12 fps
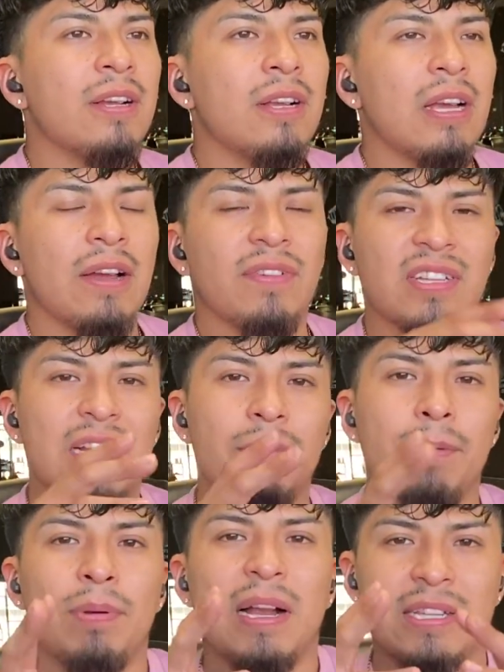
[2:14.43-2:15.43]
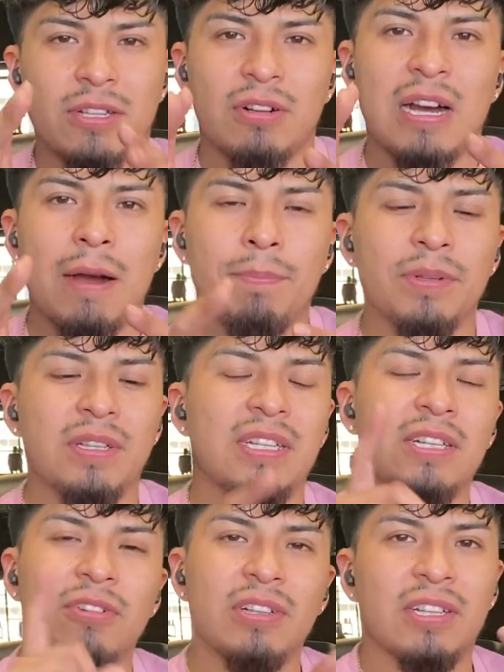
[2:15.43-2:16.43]
Every time a plateau happens,
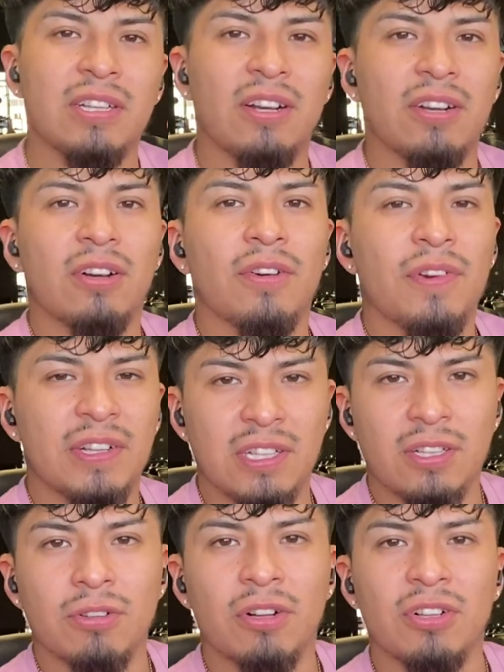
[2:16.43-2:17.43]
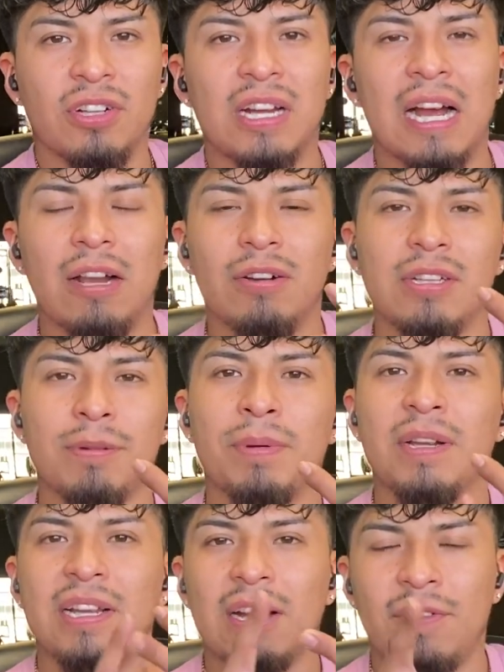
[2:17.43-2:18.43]
increase another 50 to 100 calories,
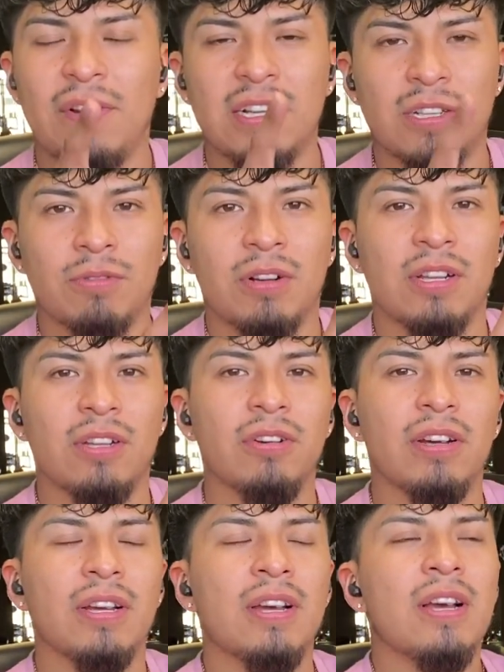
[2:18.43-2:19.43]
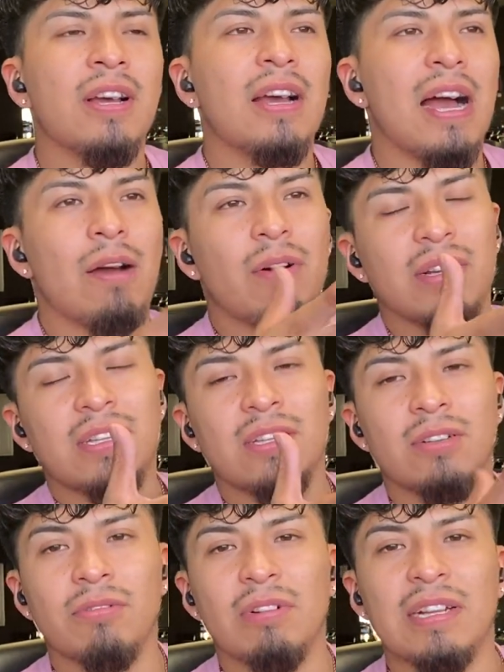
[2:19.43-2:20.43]
depending how fast you want to do it. I wanted to
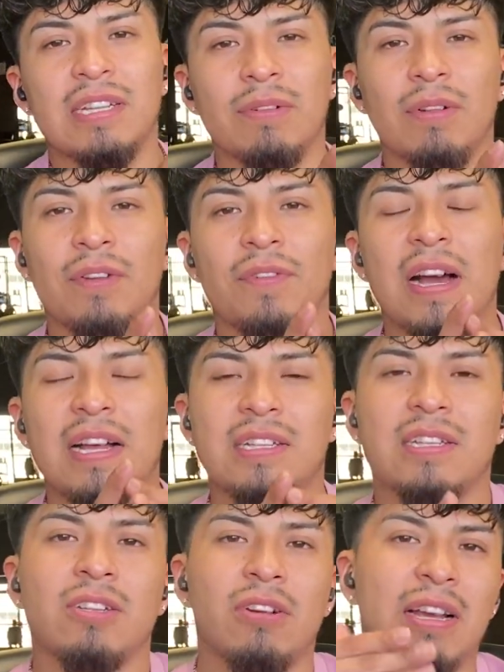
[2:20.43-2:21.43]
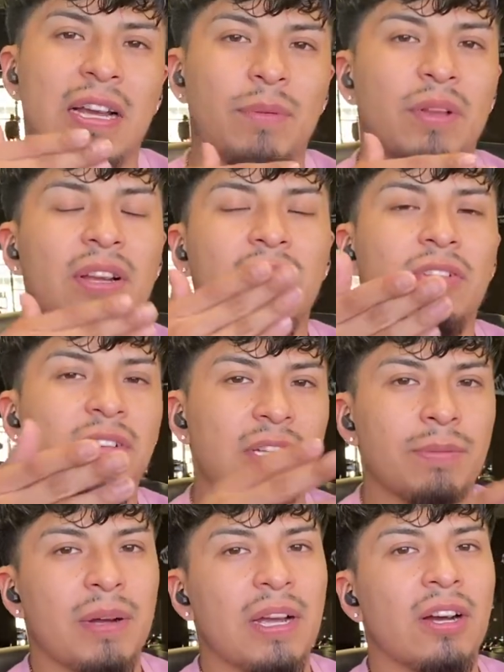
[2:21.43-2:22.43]
do it relatively fast, so I kept on increasing
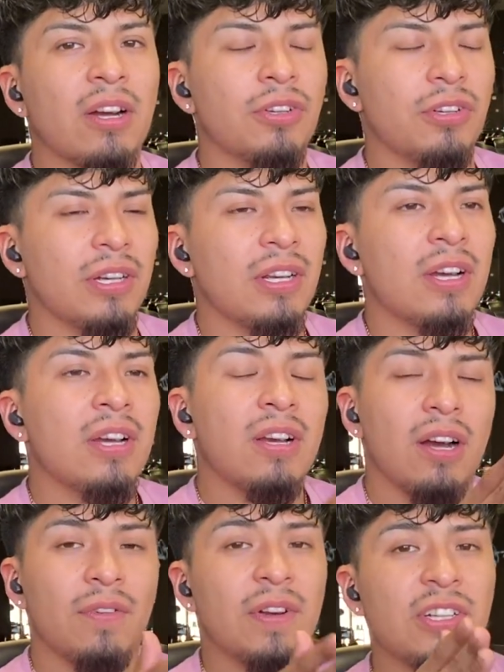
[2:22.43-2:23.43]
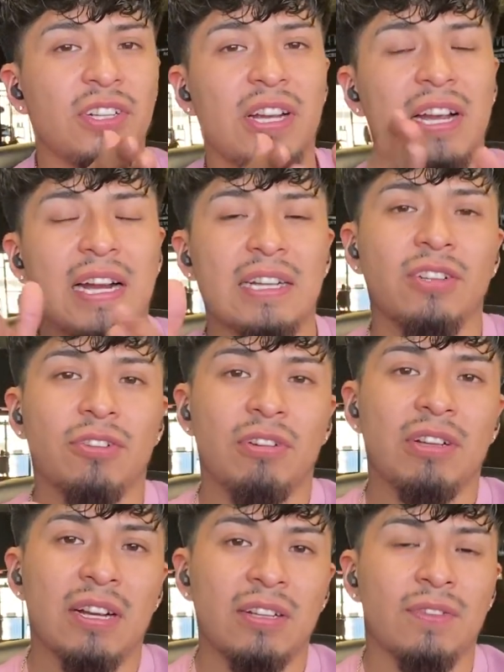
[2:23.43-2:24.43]
by 100. Eventually, I got to
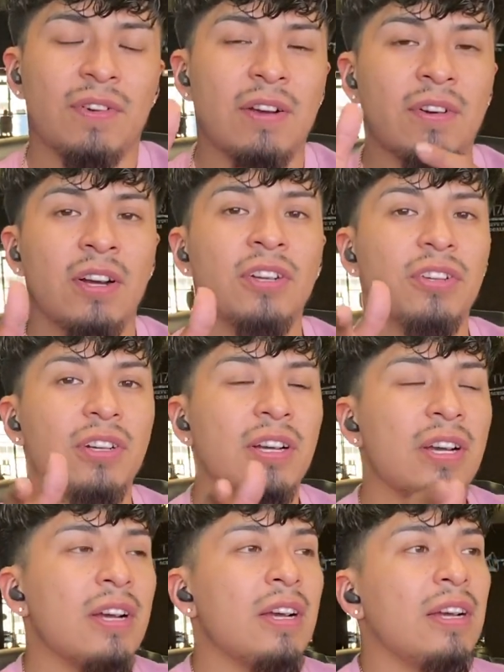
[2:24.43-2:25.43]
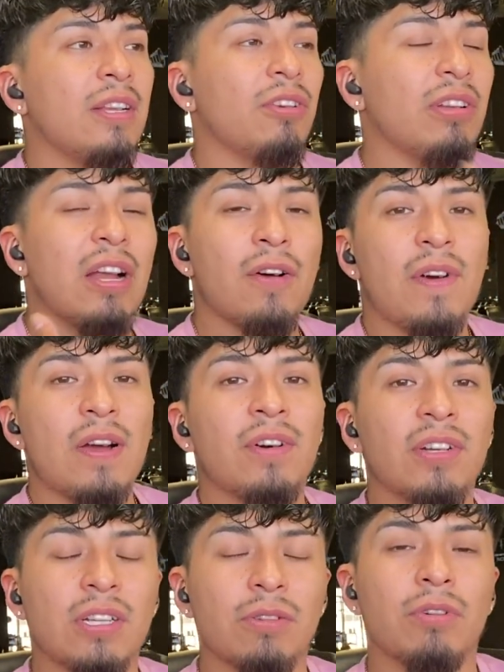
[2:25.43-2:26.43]
3,500.
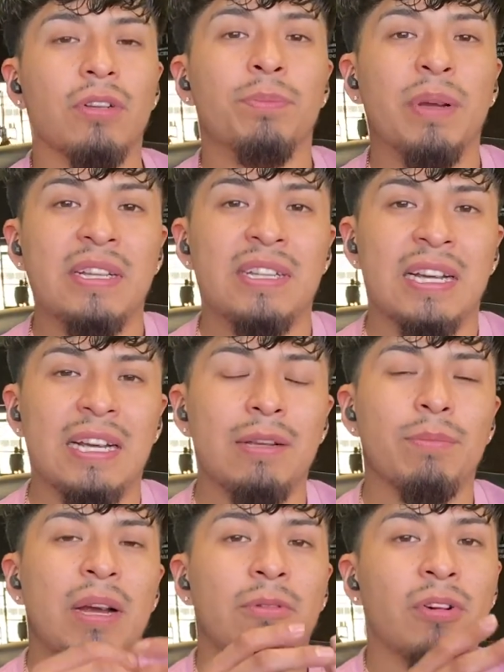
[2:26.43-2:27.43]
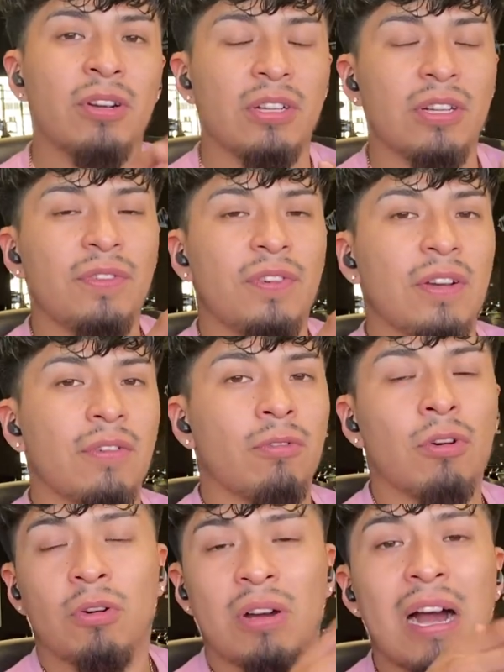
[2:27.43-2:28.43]
3,500 was maintained my 150,
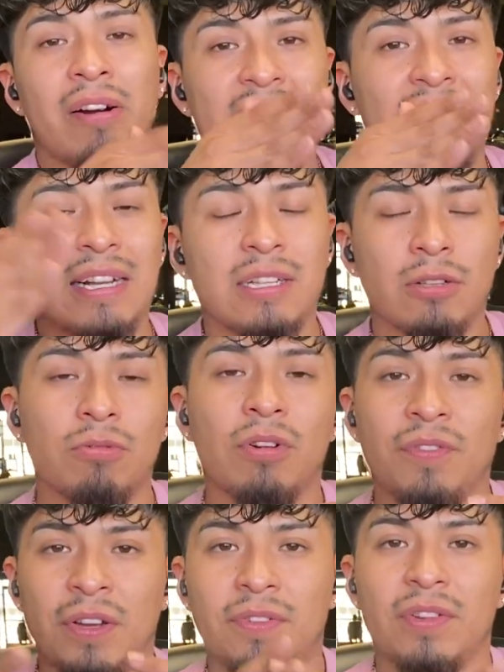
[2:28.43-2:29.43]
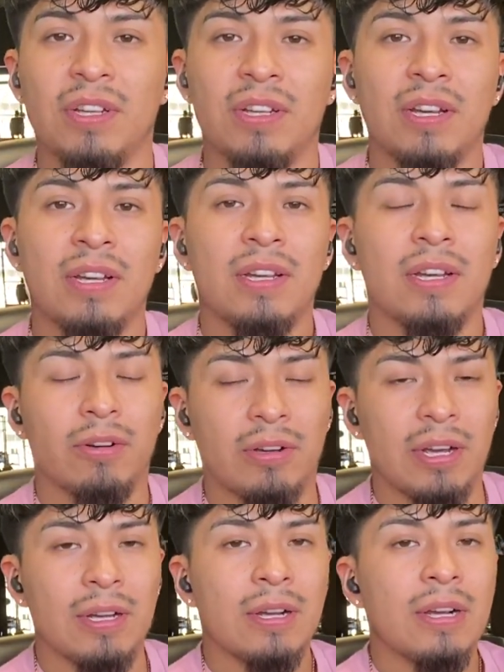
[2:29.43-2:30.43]
well, how I got to 150,
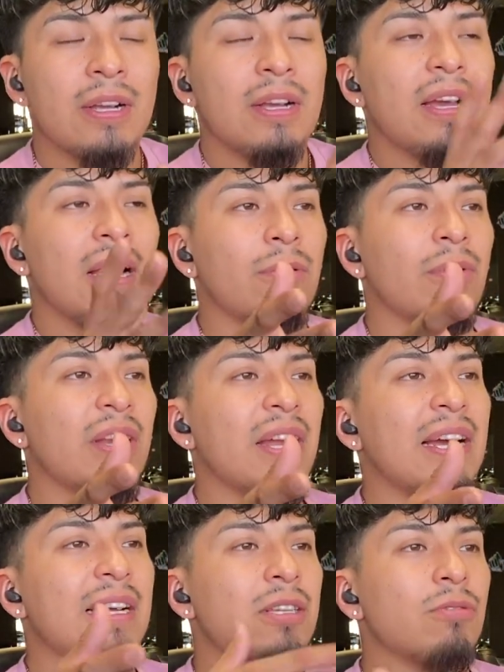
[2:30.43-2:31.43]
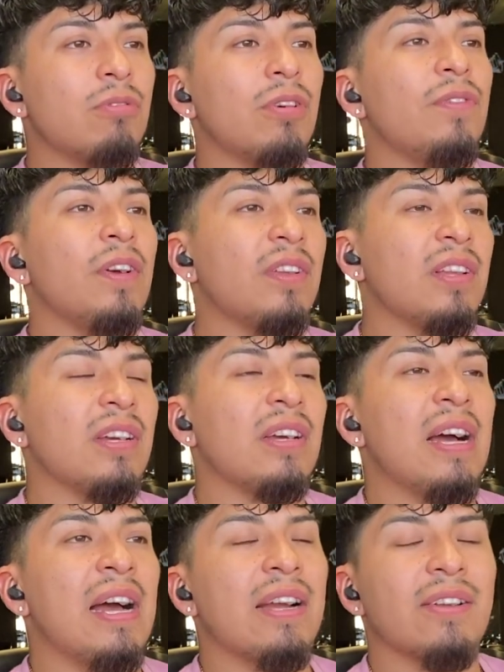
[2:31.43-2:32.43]
okay? And when I got to 150,
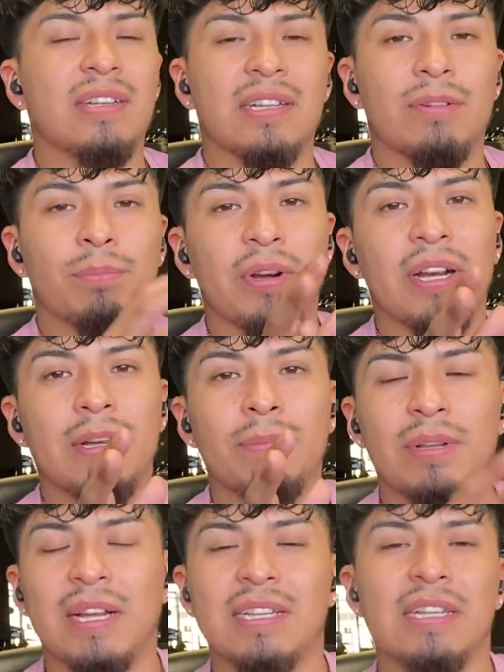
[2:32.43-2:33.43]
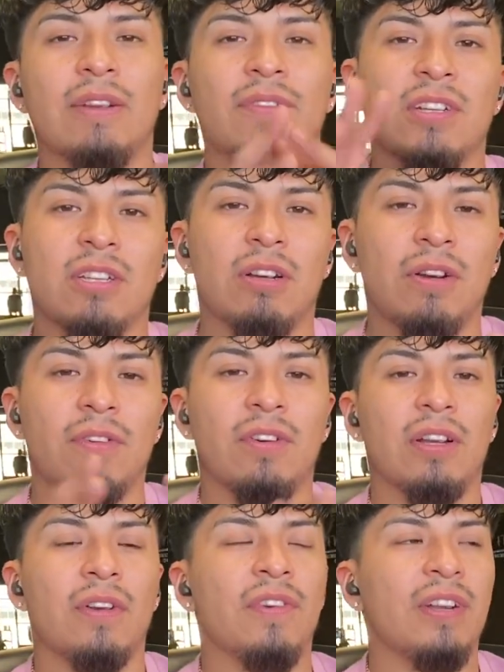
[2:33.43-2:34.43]
I had to take a break, but that's a different story for a
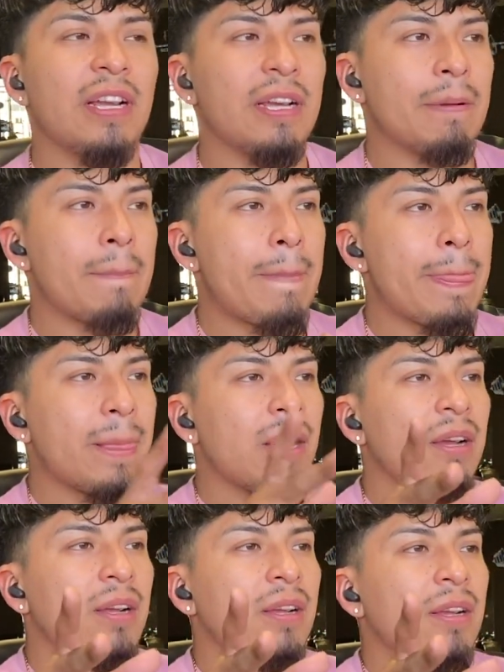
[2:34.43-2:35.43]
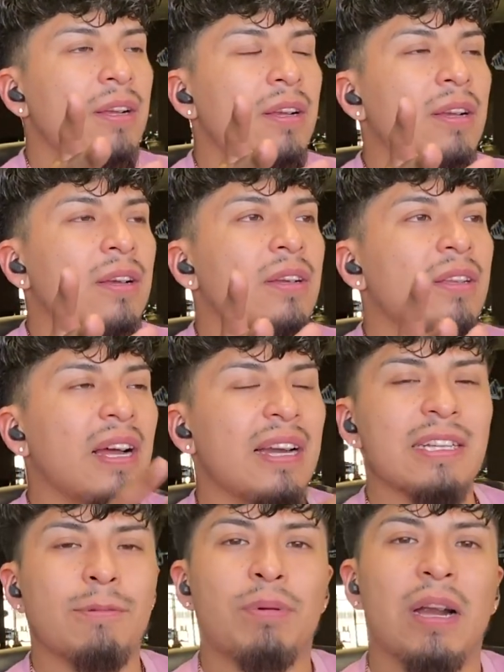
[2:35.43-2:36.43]
different day. That
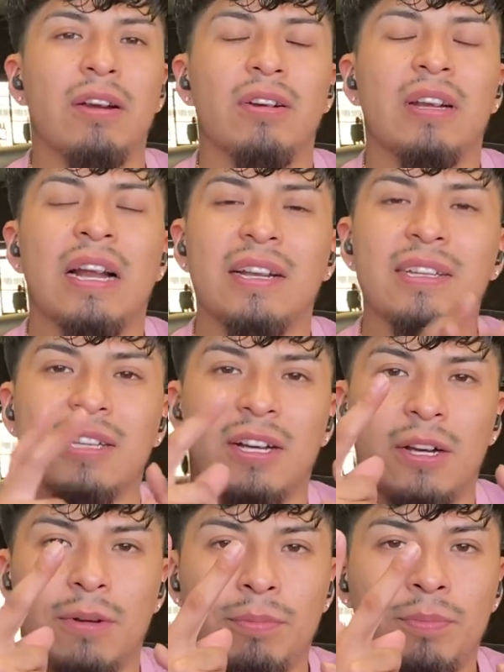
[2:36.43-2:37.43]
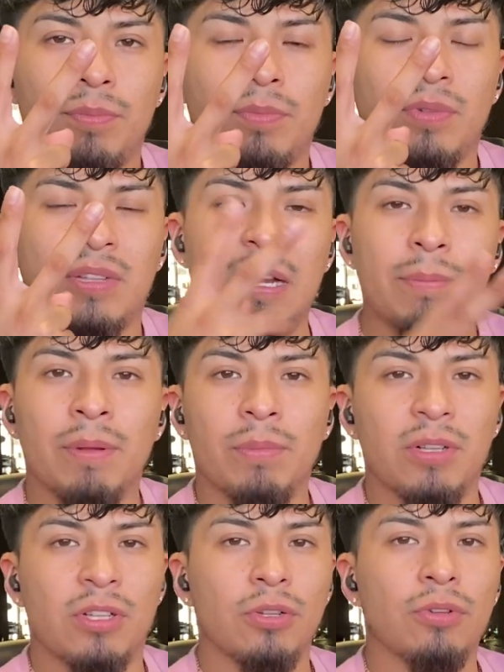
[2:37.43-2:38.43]
is step
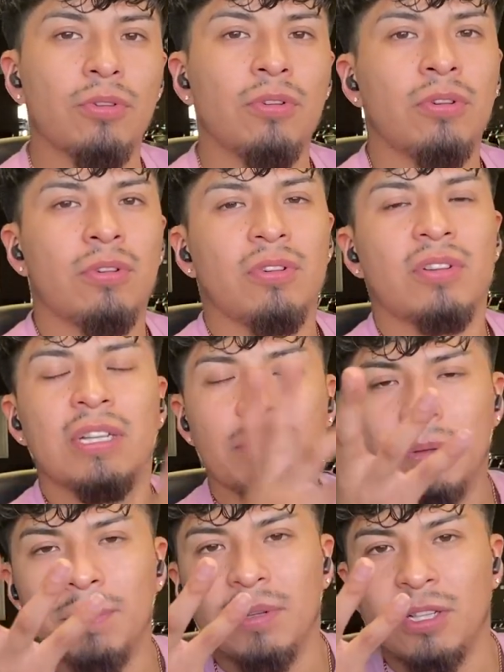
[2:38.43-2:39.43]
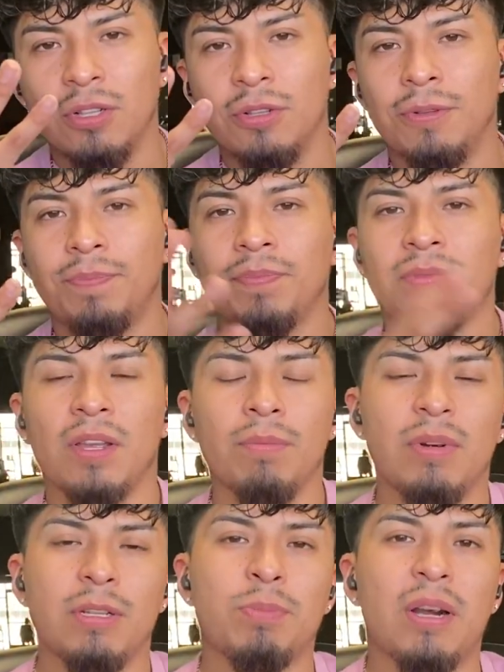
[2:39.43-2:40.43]
number two, or tip number two. You
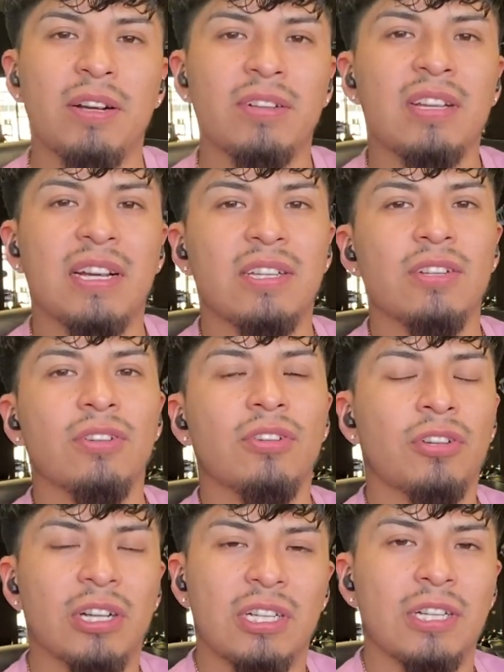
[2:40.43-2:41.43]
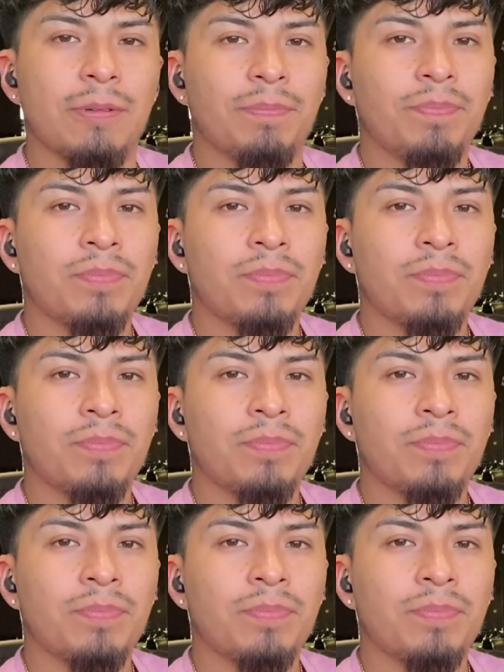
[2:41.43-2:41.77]
must prioritize the nutrition,